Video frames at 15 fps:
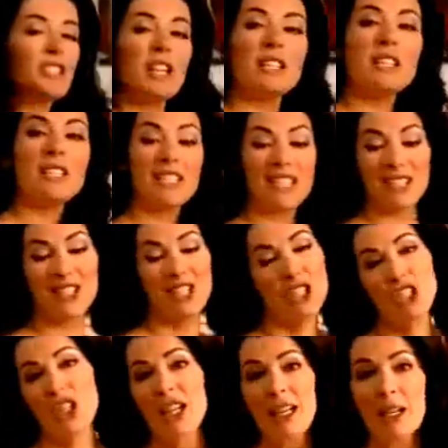just to
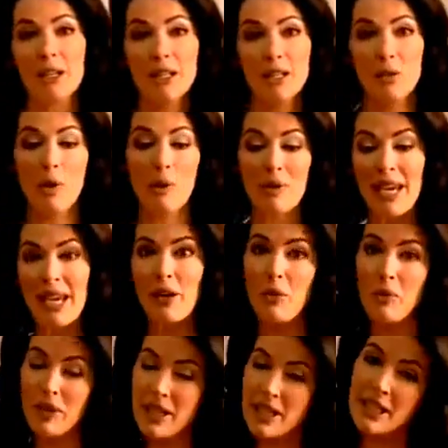chill it while we get on
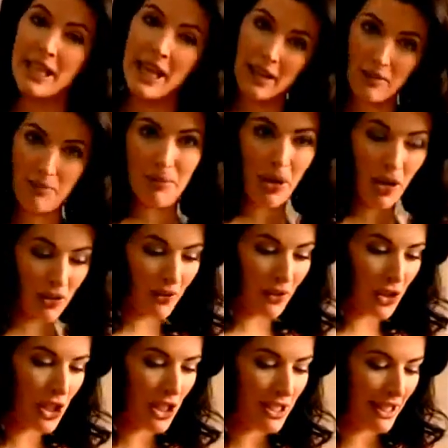with the second part of the
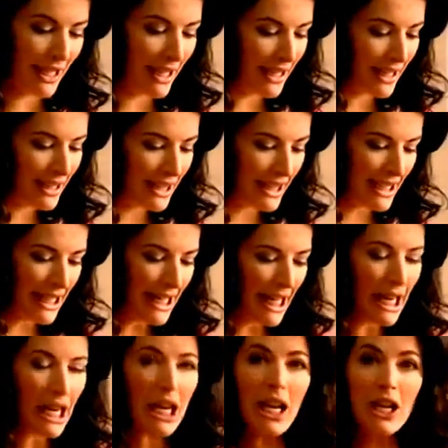cheesecake, the
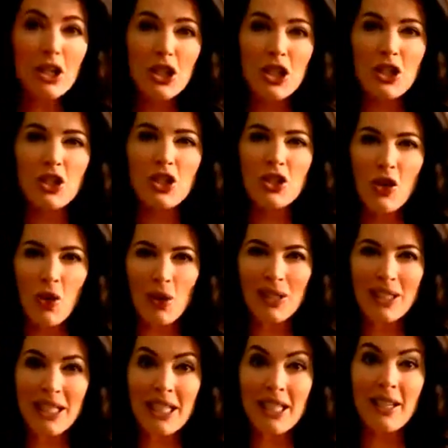luscious
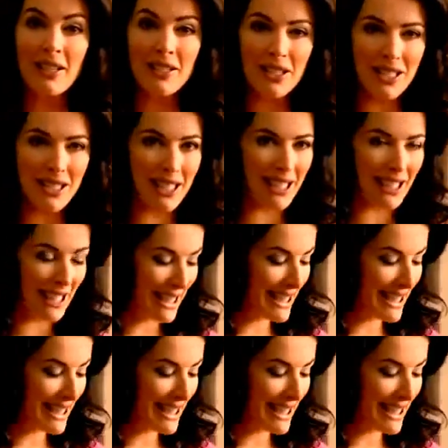chocolatey custardy